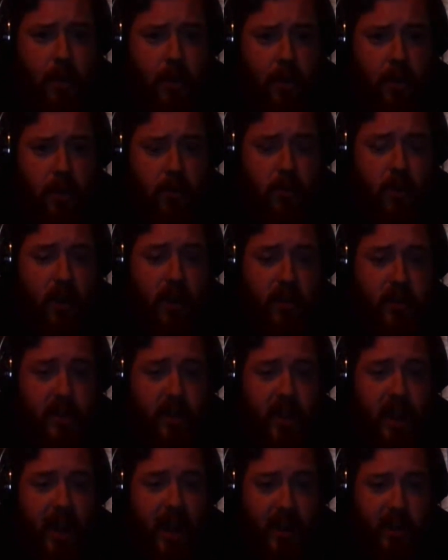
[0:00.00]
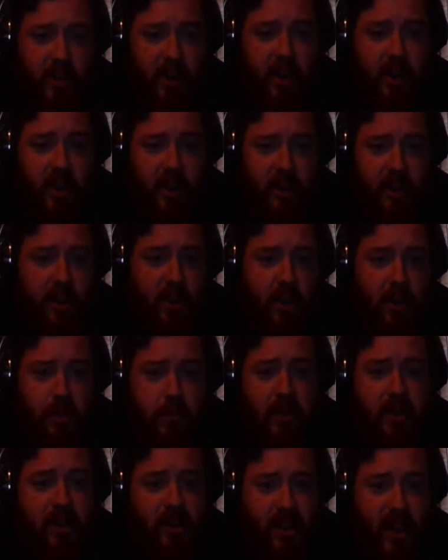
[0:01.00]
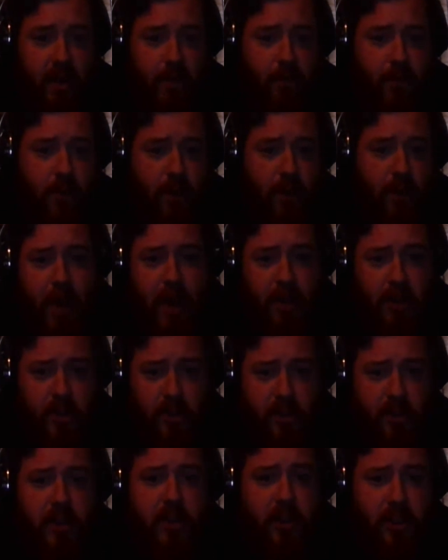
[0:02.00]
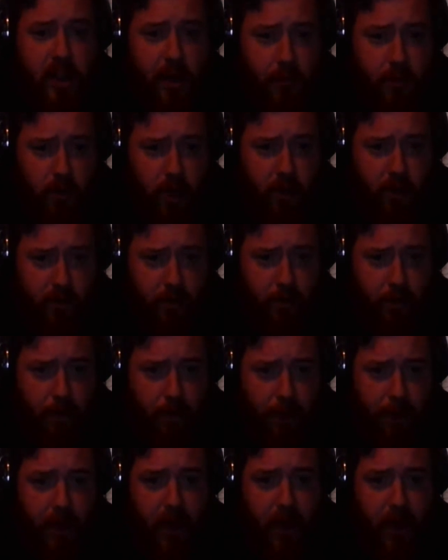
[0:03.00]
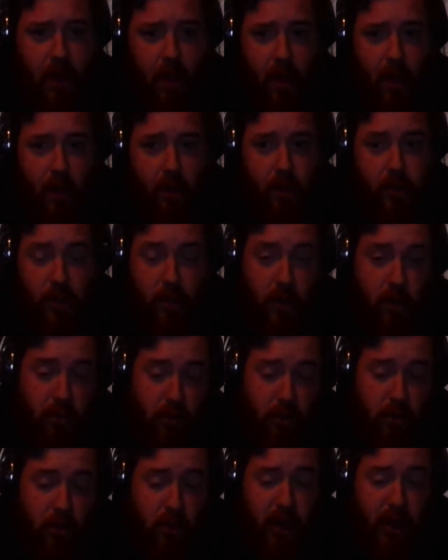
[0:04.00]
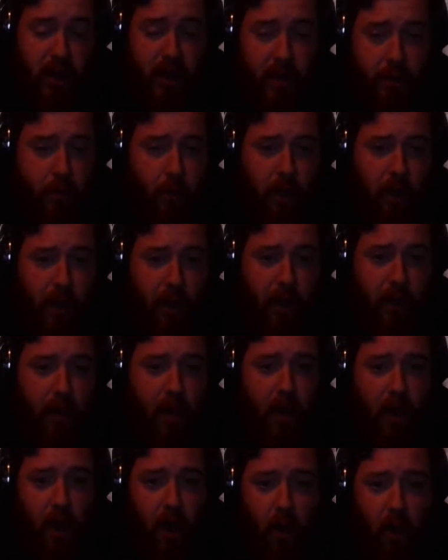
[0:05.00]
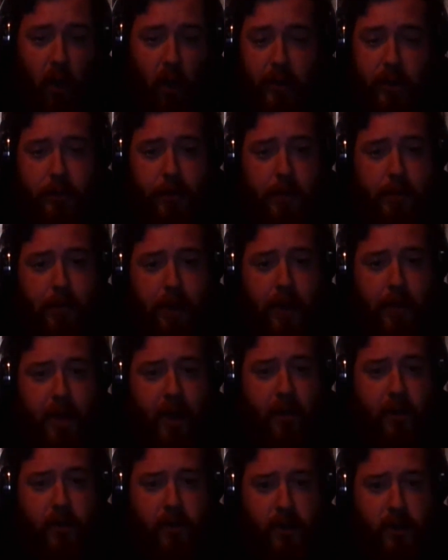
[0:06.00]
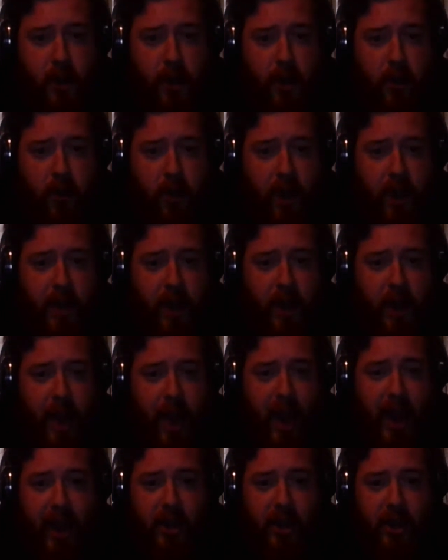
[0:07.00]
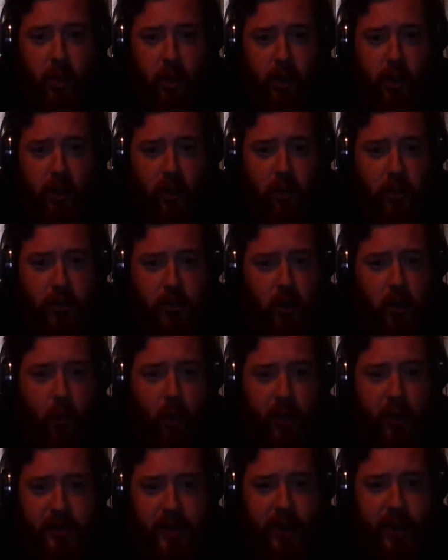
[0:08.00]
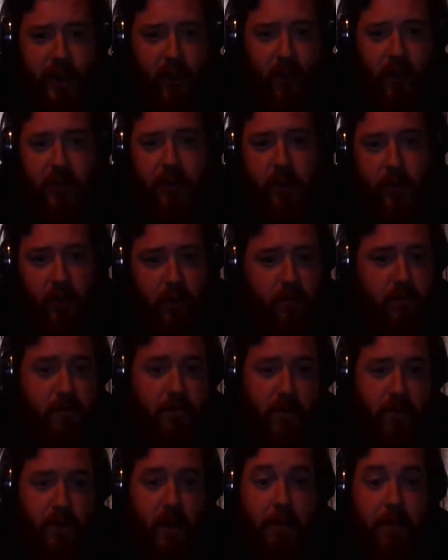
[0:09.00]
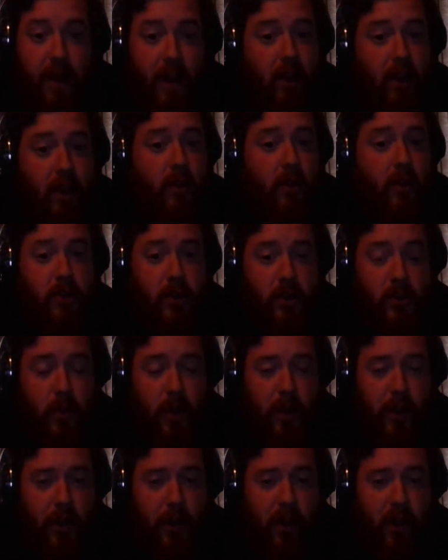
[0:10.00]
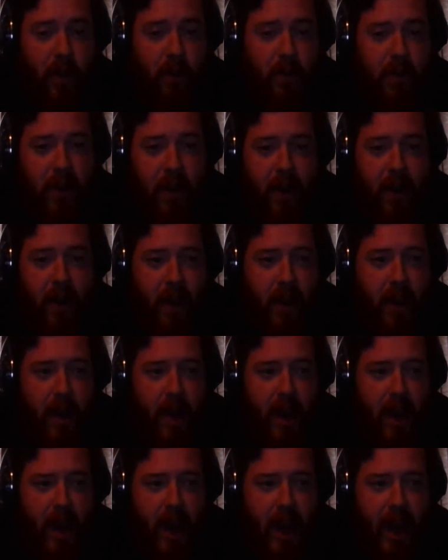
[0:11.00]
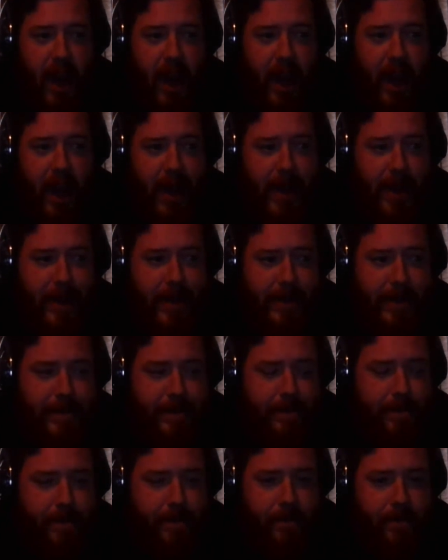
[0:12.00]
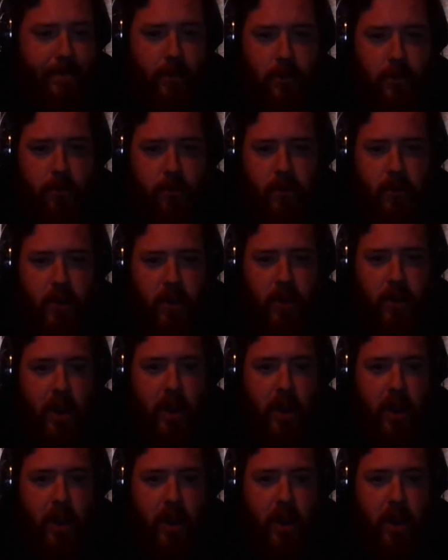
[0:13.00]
drugs that they actually consider to be safe for their patients' consumption. So you could end up where a whole bunch of people come out and start creating actual cures or quasi-cures or something closer to a cure, and none